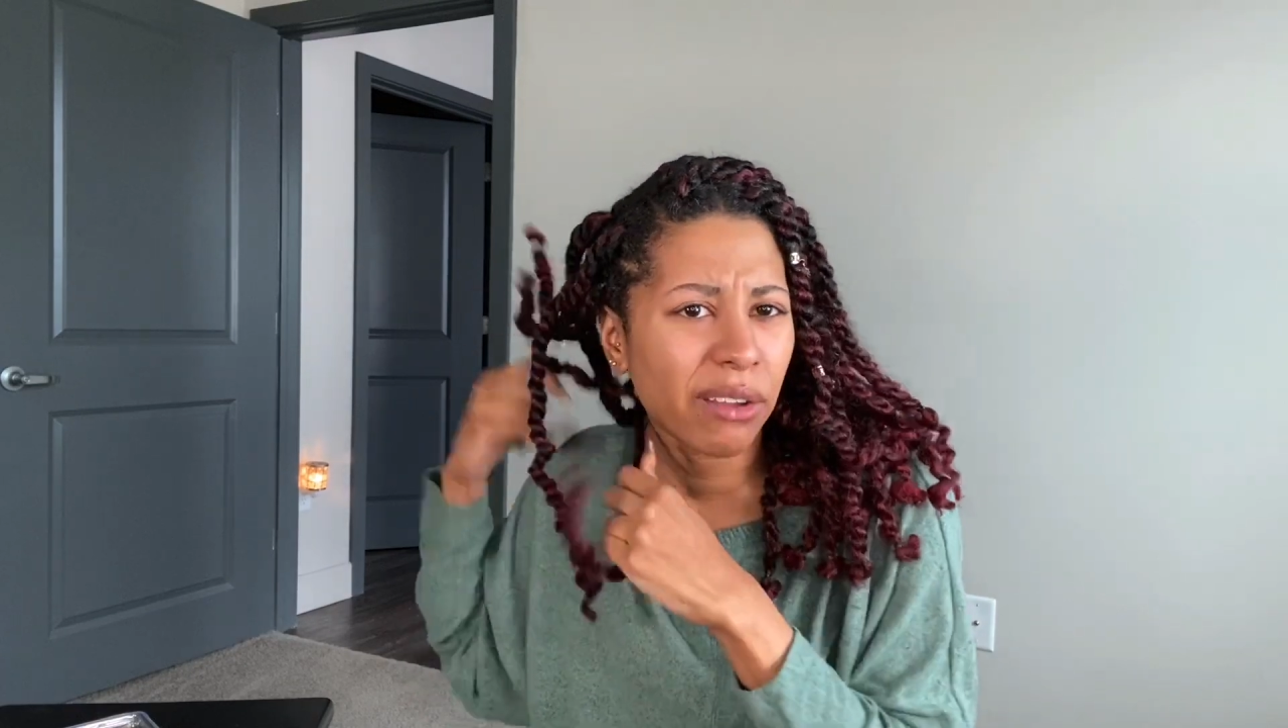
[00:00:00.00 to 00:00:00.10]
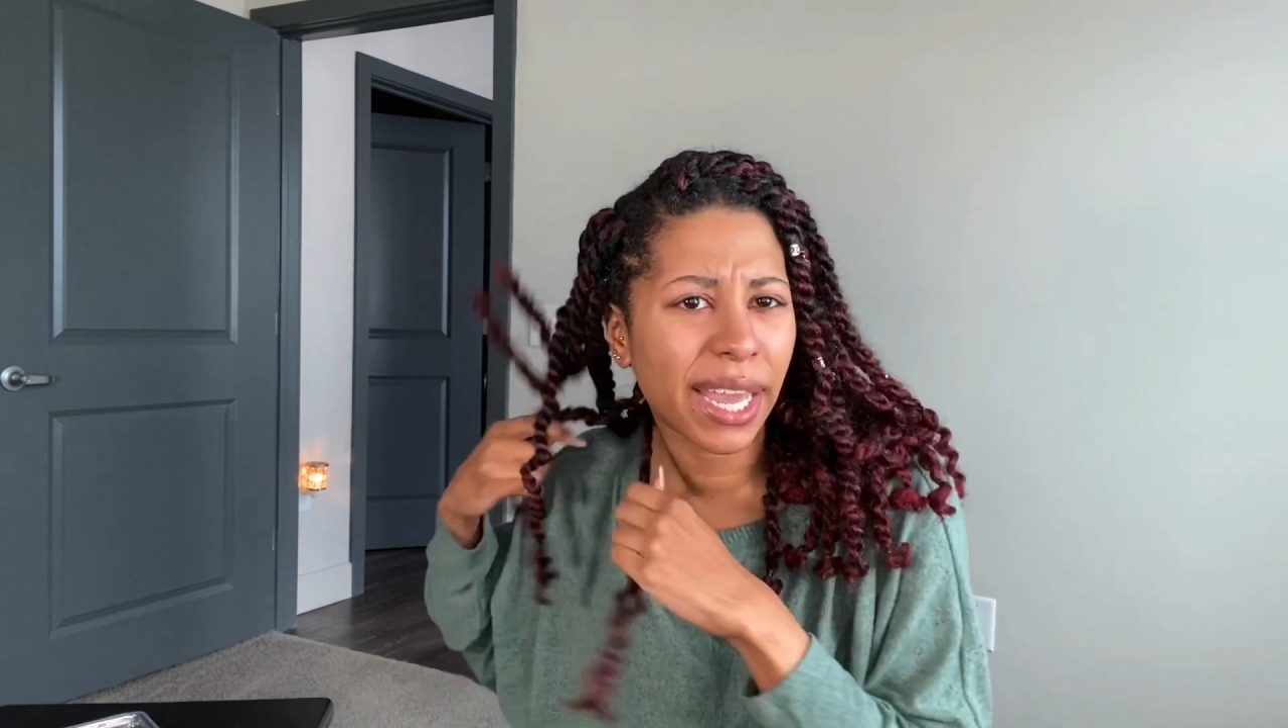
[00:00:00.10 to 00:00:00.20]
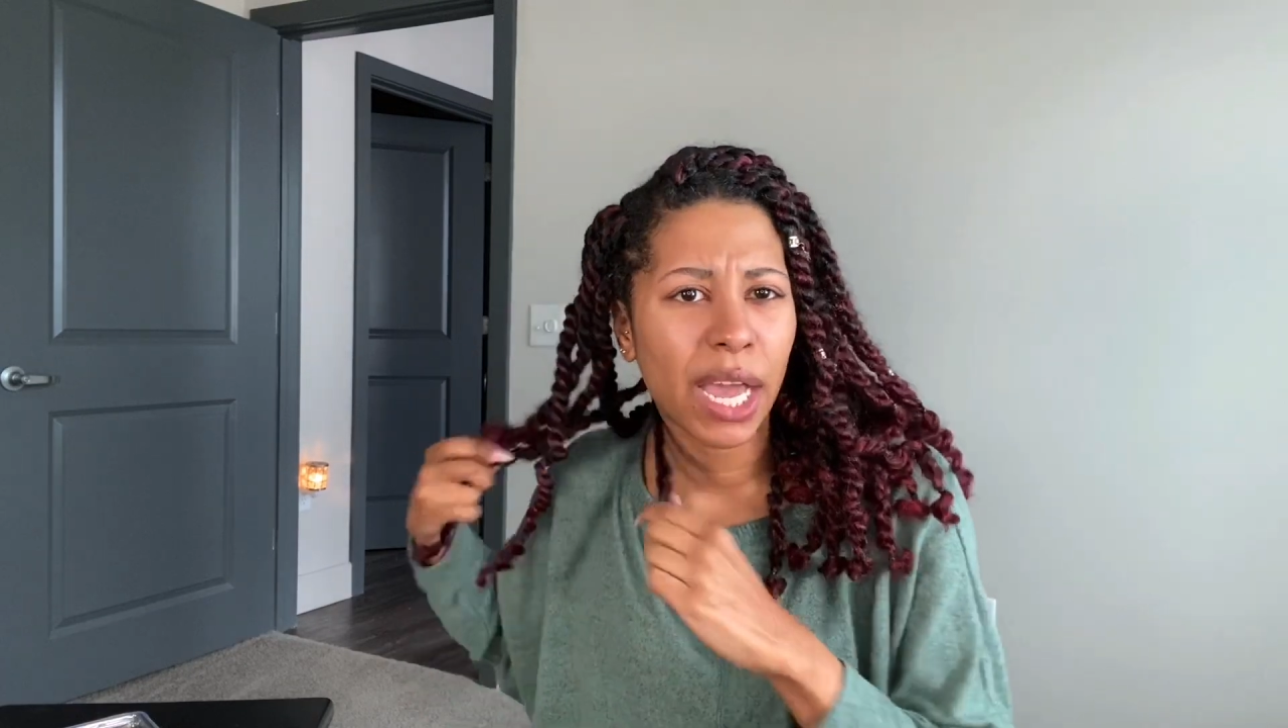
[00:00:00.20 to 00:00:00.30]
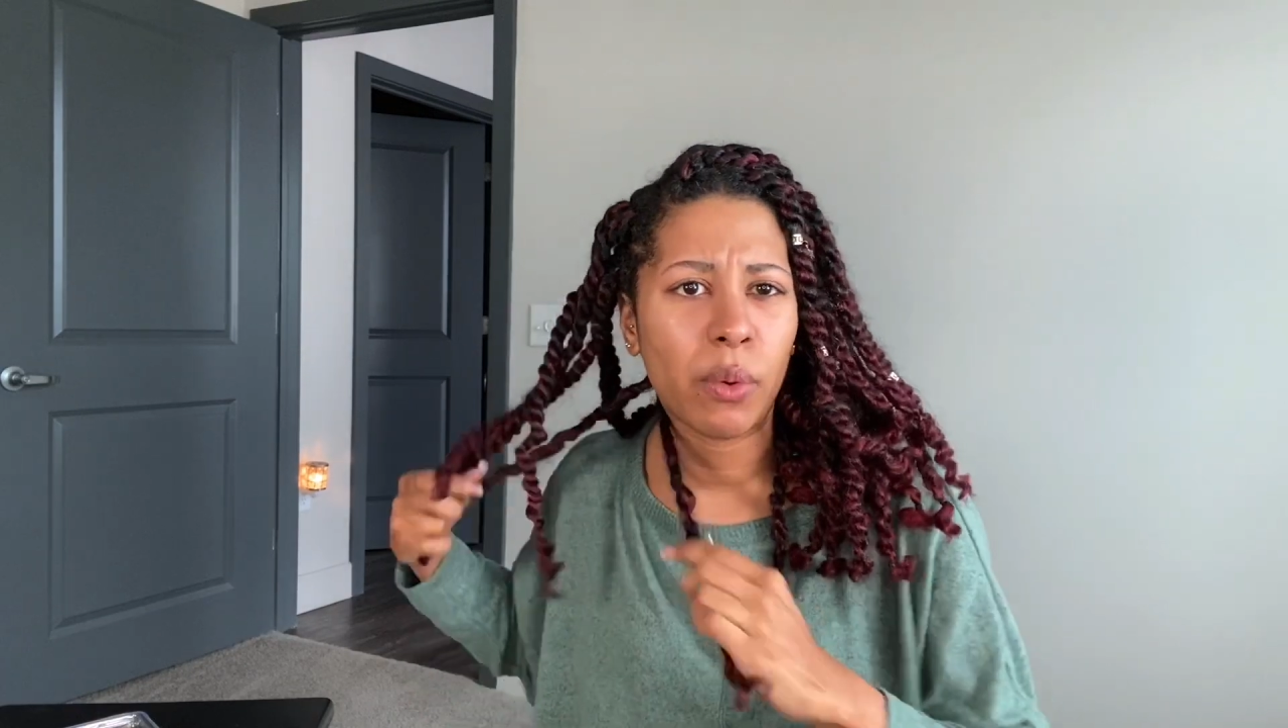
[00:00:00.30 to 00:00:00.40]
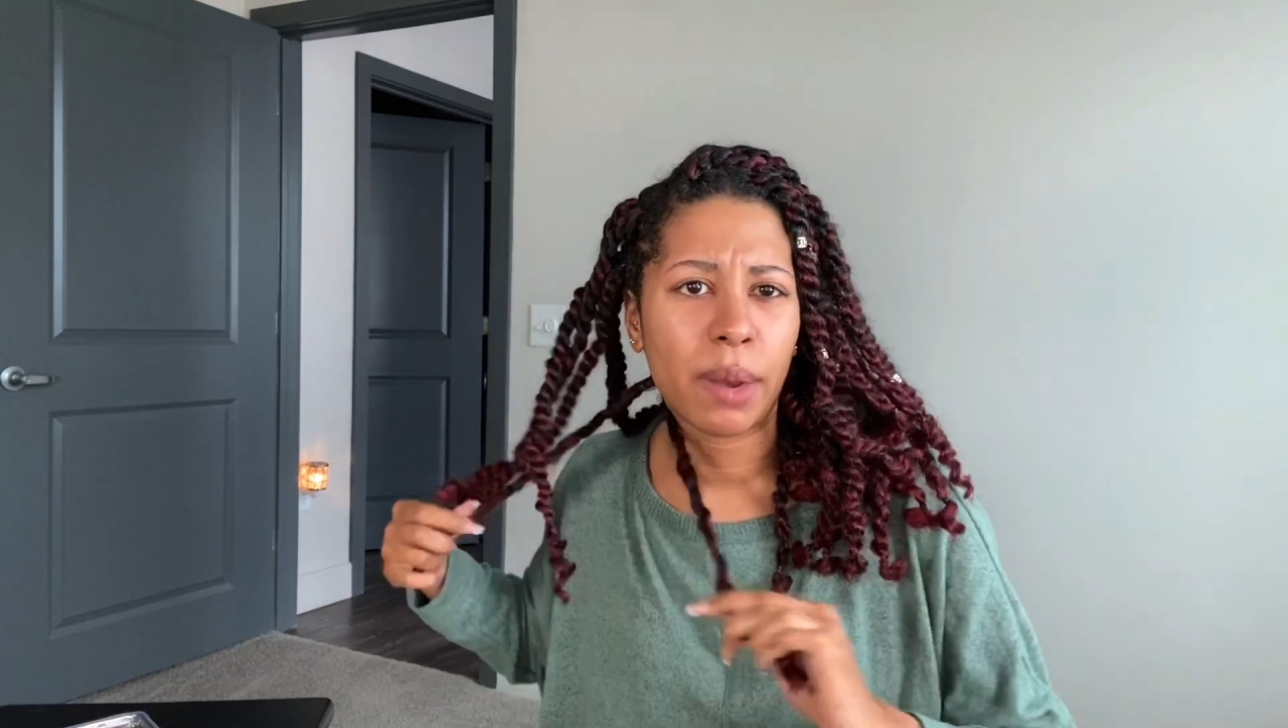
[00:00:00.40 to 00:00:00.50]

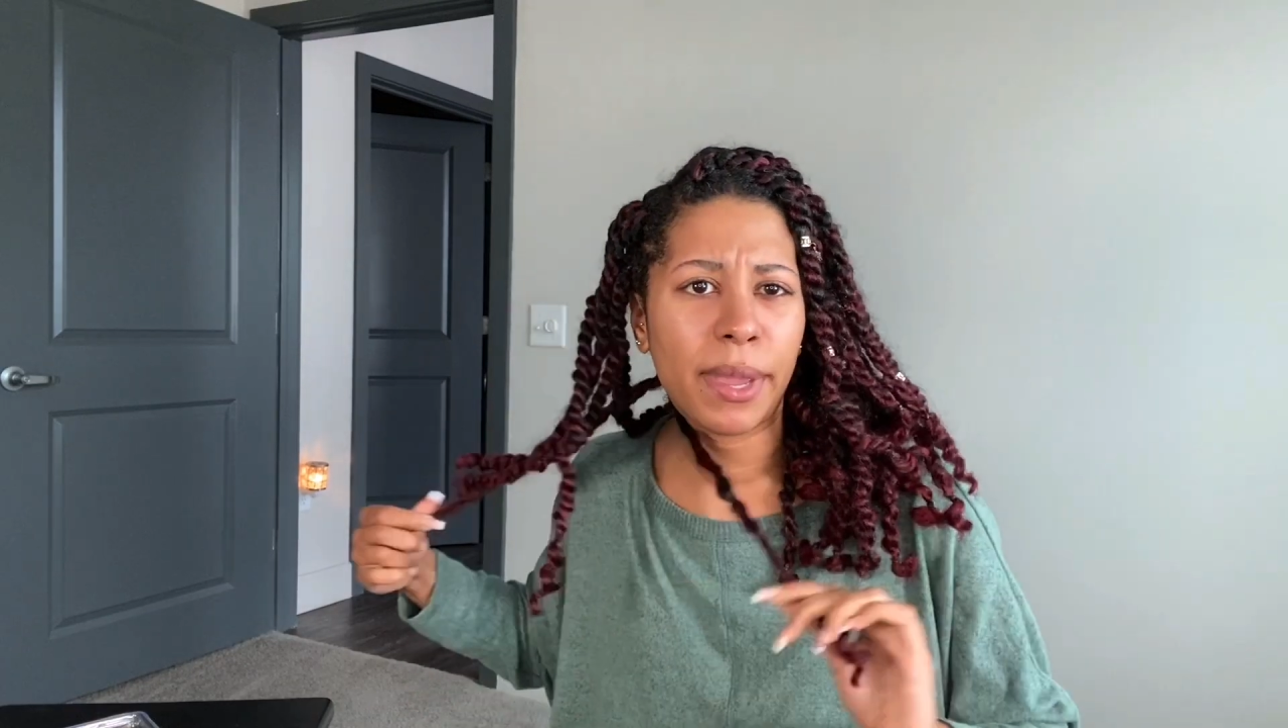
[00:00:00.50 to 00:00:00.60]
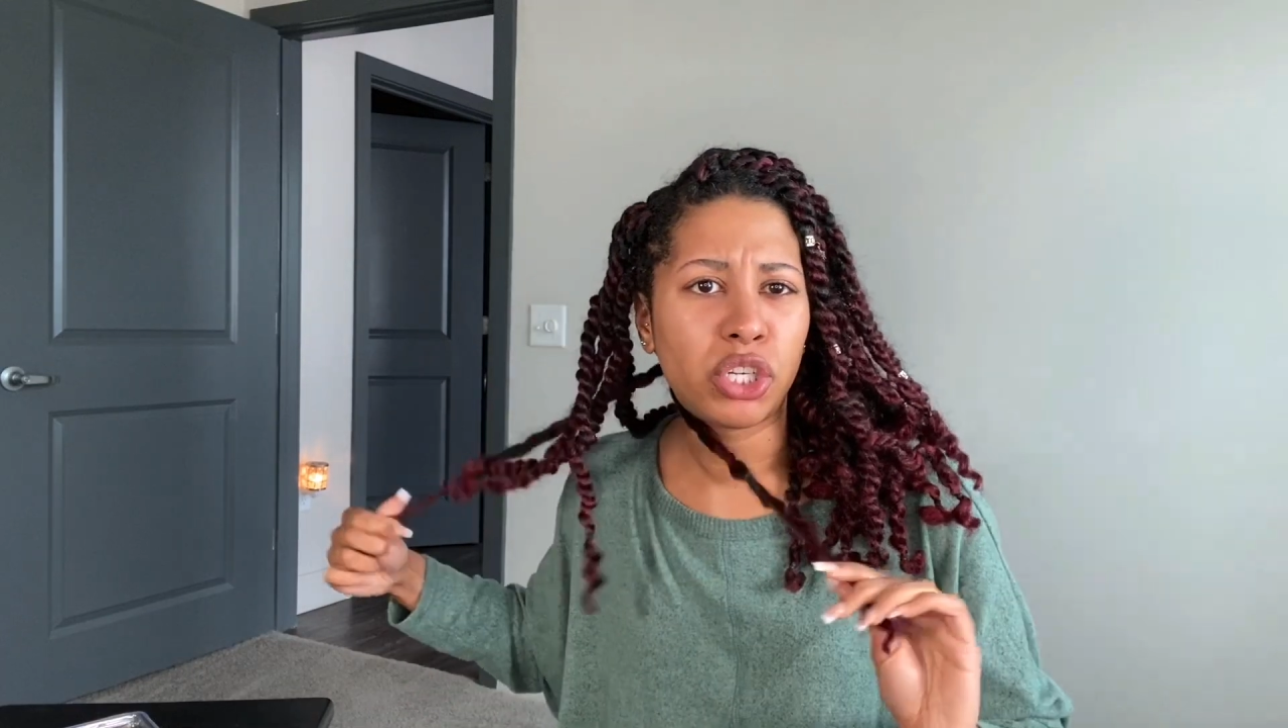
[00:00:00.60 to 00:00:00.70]
Like, I want to make